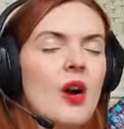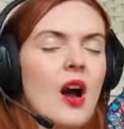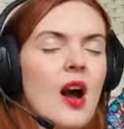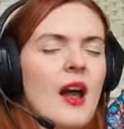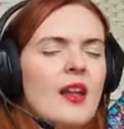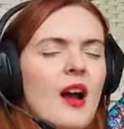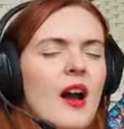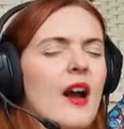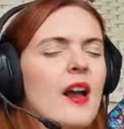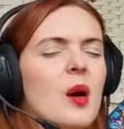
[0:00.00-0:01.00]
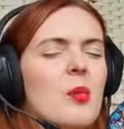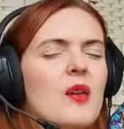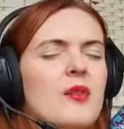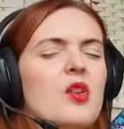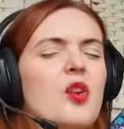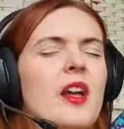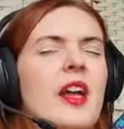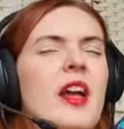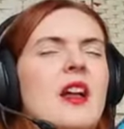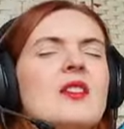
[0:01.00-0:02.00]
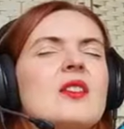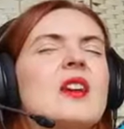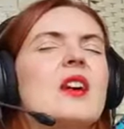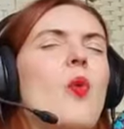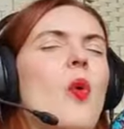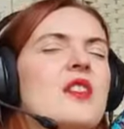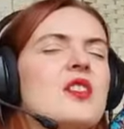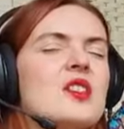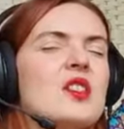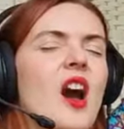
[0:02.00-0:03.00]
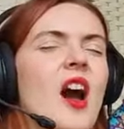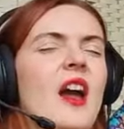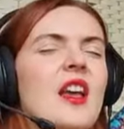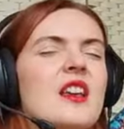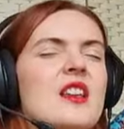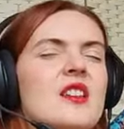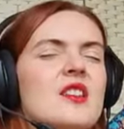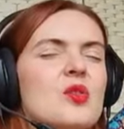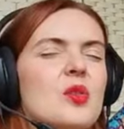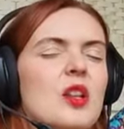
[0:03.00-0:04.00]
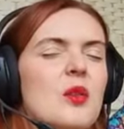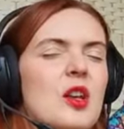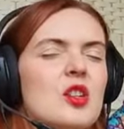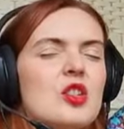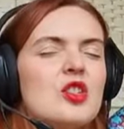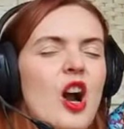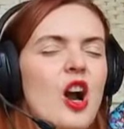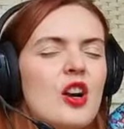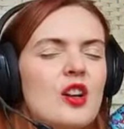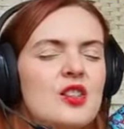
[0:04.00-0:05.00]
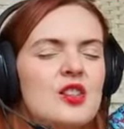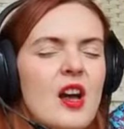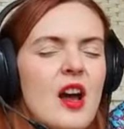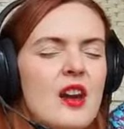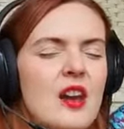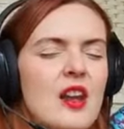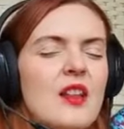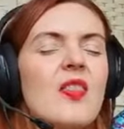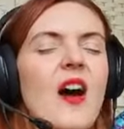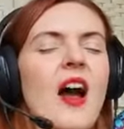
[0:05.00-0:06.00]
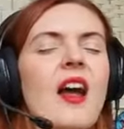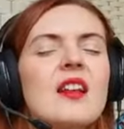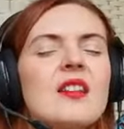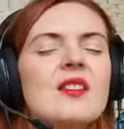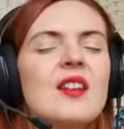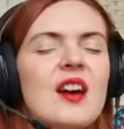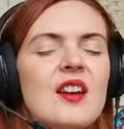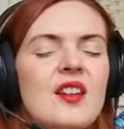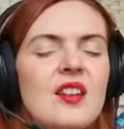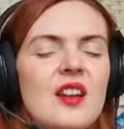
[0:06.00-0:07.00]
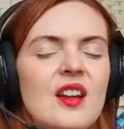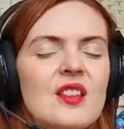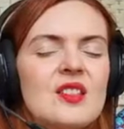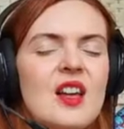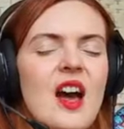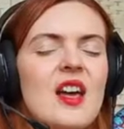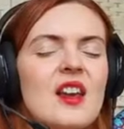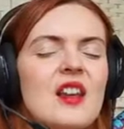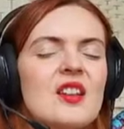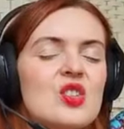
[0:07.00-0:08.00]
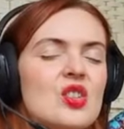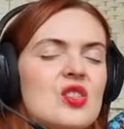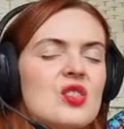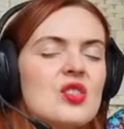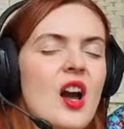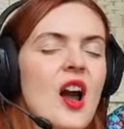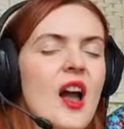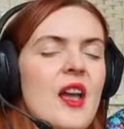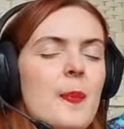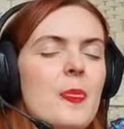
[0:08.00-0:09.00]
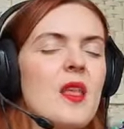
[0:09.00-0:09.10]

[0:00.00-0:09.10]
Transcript: high high above your head where the sky is, you can imagine, dark, starry night, dark, starry sky.